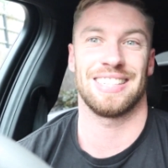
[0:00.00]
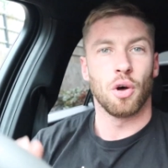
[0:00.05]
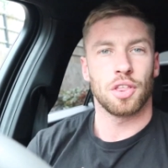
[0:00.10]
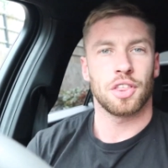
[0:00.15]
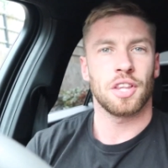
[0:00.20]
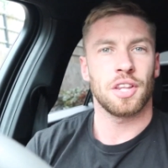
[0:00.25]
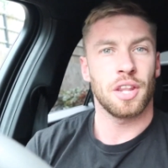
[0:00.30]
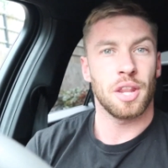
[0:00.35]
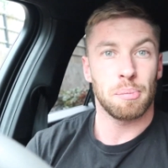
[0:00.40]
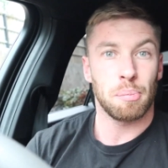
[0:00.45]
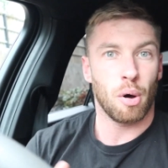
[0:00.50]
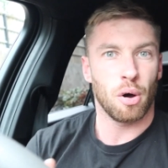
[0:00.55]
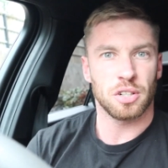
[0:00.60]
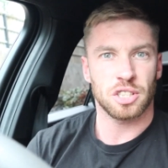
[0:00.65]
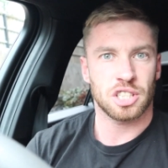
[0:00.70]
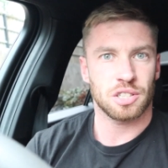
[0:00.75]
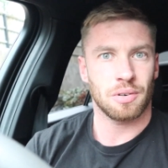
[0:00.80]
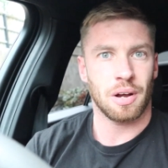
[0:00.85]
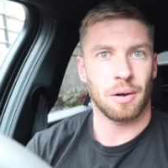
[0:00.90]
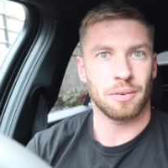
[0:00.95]
Other than the
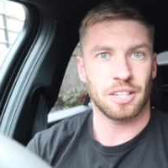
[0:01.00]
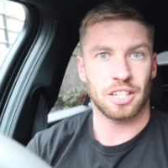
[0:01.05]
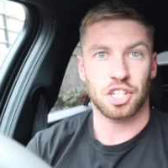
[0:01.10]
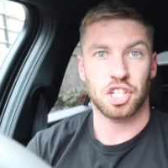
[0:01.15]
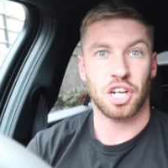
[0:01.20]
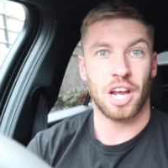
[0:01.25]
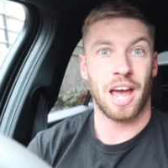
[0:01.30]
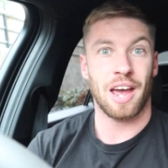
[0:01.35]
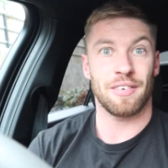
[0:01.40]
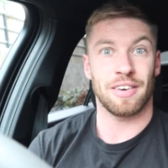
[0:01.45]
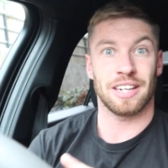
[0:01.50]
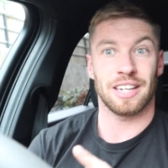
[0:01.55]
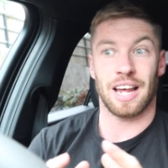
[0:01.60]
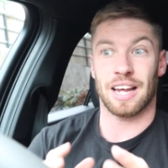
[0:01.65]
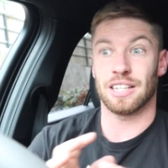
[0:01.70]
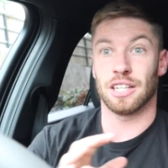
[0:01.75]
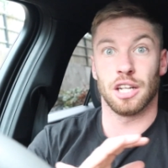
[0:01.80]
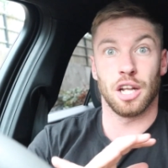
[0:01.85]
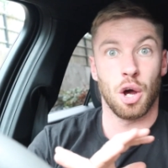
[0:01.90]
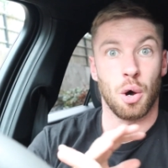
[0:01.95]
points around it sharing
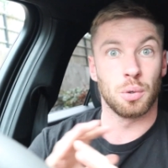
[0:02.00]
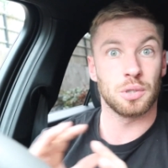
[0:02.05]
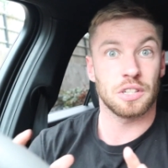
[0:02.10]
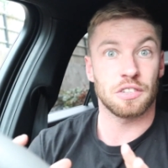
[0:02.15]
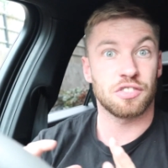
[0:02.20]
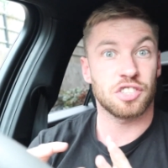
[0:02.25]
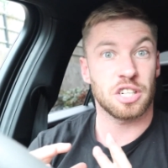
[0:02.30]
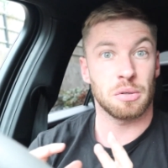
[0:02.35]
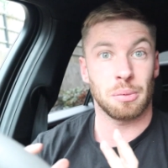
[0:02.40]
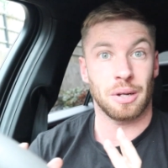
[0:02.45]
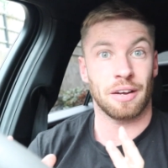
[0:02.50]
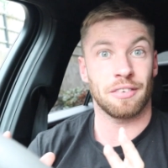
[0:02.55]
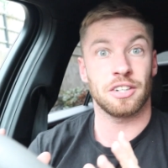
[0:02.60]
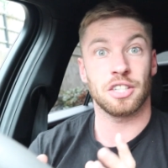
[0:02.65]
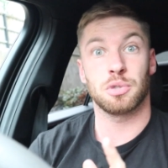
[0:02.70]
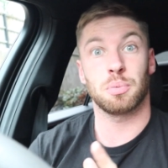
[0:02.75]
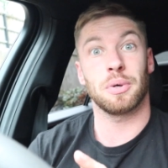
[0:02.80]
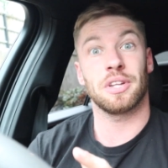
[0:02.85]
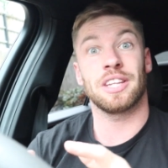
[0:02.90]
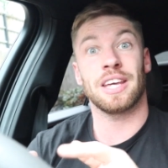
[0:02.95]
like loads of
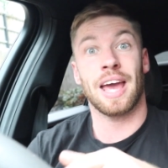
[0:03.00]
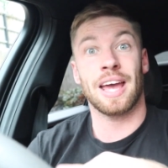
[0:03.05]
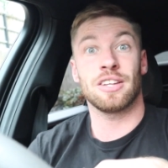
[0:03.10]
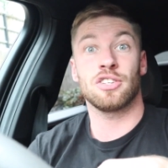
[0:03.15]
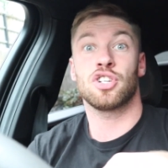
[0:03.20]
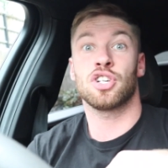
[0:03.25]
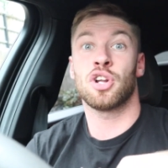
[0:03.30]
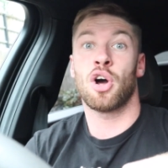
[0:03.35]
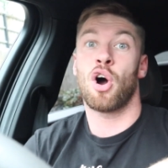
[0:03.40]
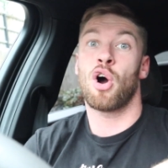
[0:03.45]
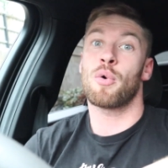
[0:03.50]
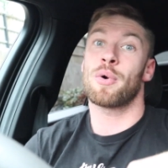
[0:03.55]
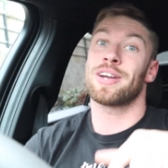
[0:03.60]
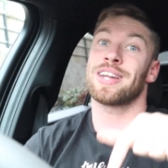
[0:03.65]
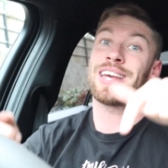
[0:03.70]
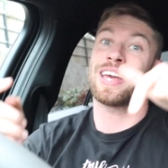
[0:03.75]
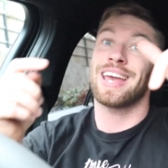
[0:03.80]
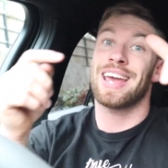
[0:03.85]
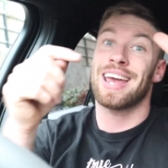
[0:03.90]
similarities with the engine already